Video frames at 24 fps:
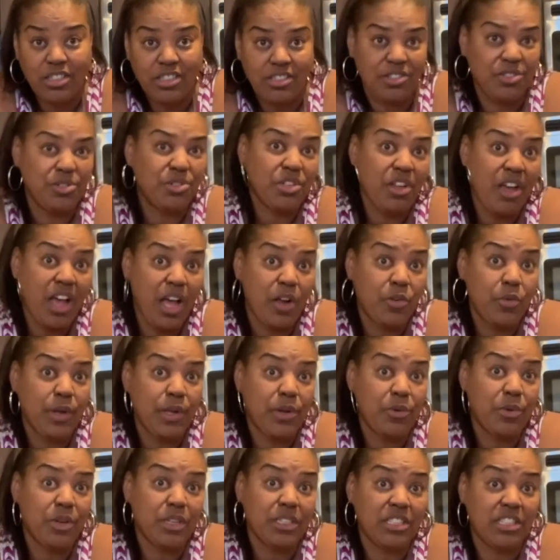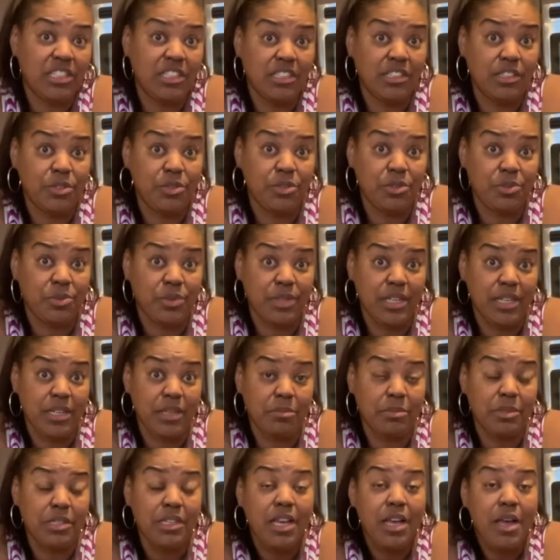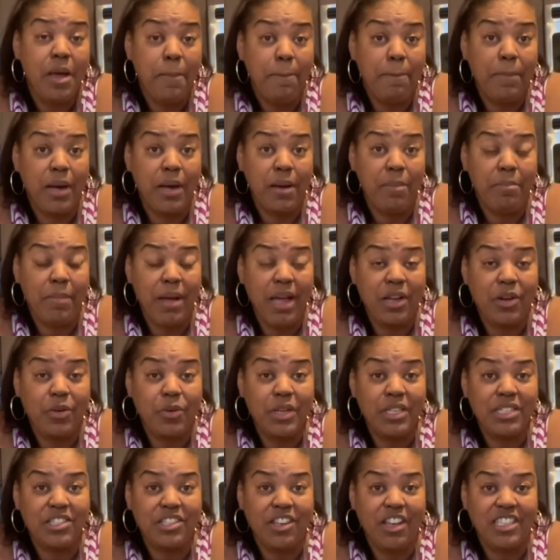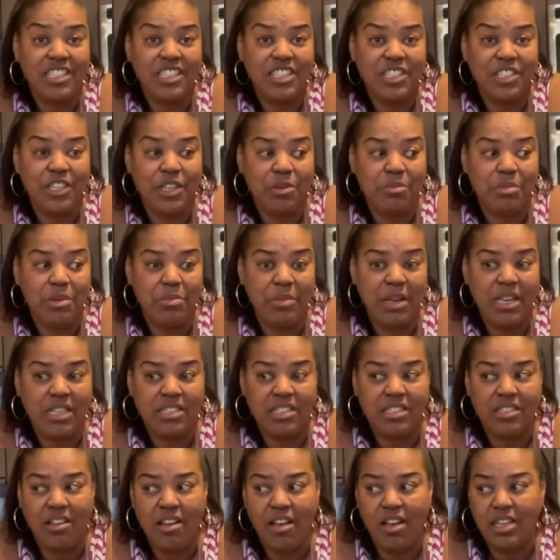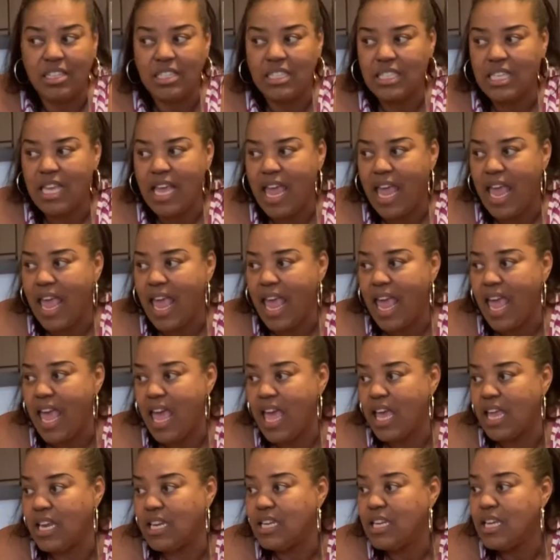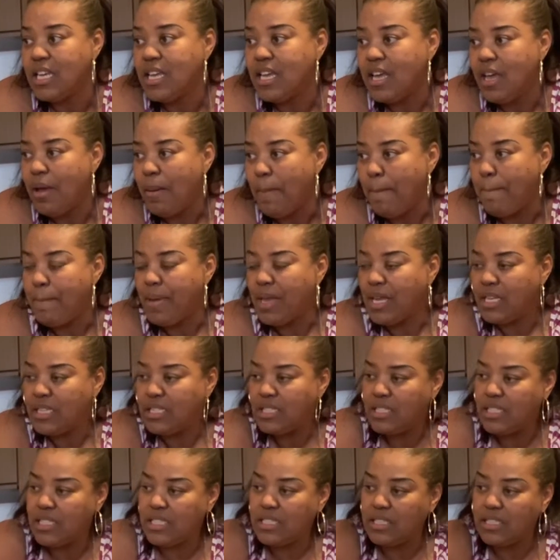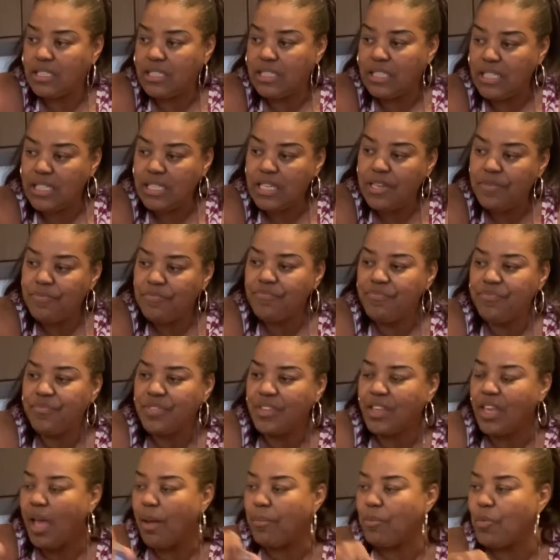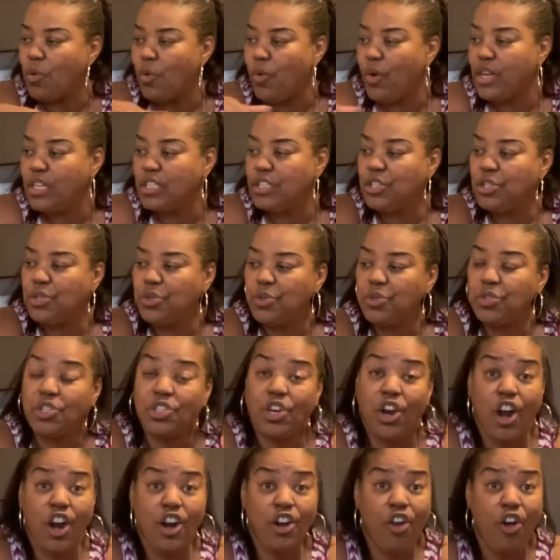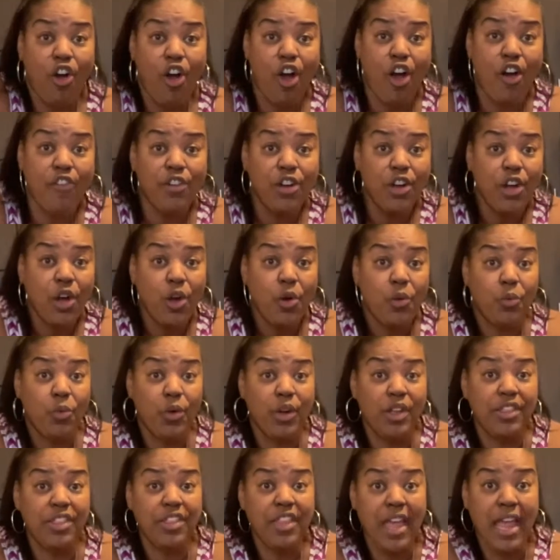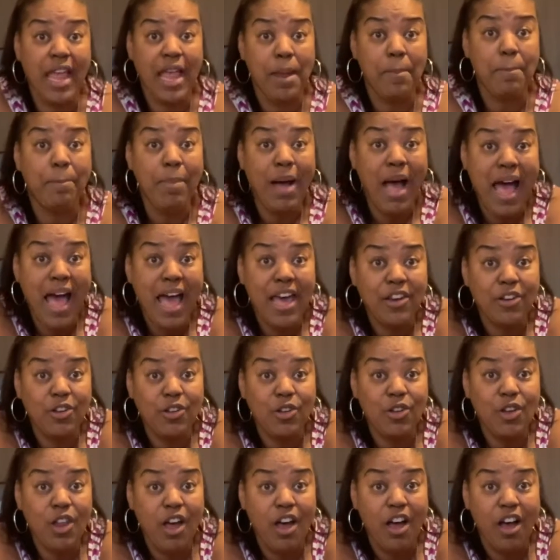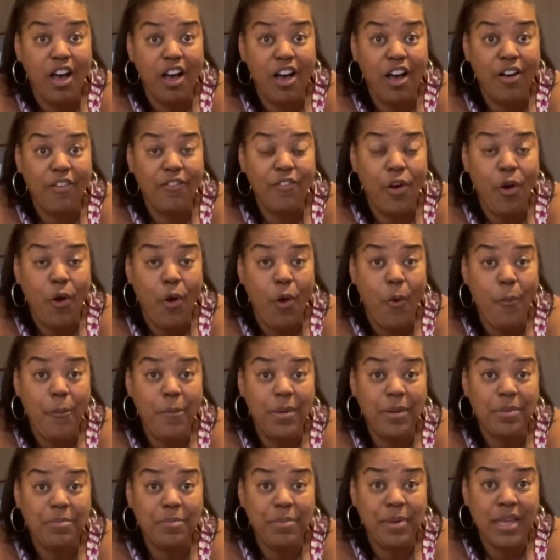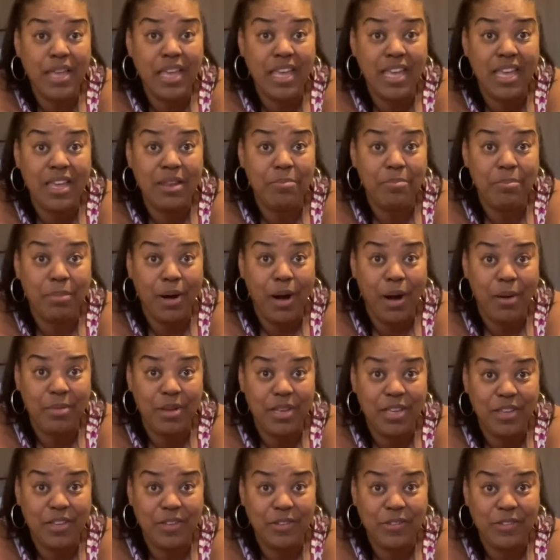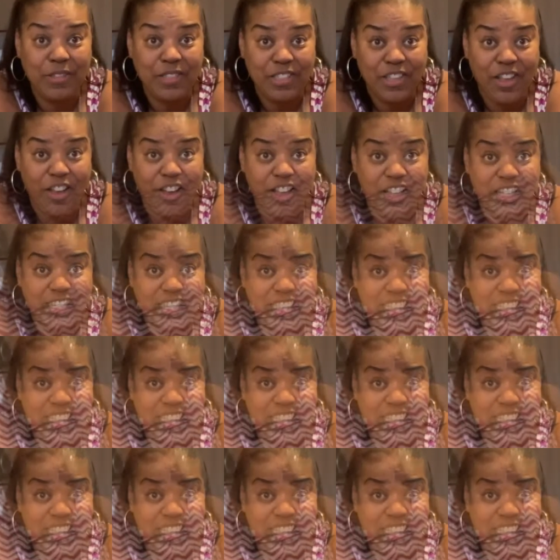You saw how quick it was to do the ribs, but my quick sauce is gonna be my sauce. And basically, I'm going to start off with a bottle of open pit barbecue sauce.